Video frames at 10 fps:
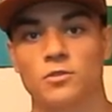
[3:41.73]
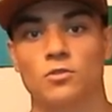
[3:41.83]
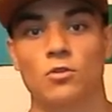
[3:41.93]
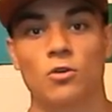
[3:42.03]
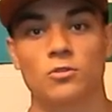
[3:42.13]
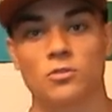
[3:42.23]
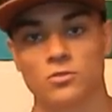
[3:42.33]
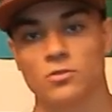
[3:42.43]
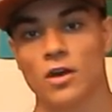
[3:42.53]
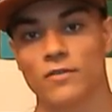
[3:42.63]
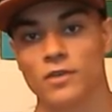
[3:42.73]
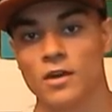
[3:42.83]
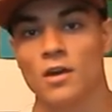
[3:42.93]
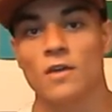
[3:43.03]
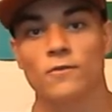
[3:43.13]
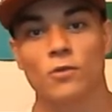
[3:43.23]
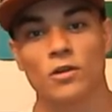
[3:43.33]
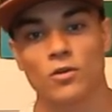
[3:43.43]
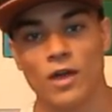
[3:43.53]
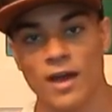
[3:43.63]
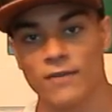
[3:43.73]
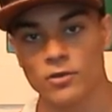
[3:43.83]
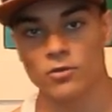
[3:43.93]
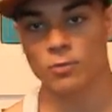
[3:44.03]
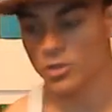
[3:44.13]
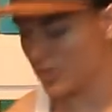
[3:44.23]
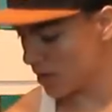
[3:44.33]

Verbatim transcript: so don't go too heavy. If you want to go heavier, what you're